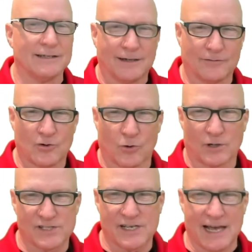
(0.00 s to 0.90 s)
of
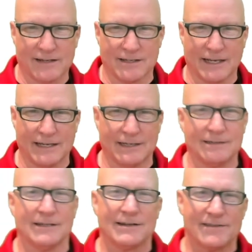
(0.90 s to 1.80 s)
course, calculating
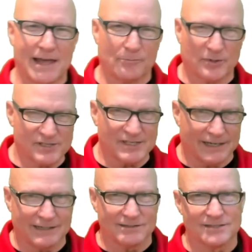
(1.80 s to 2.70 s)
that
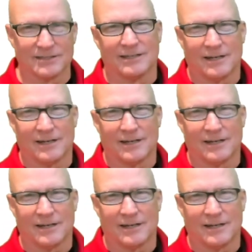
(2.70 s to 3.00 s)
percentage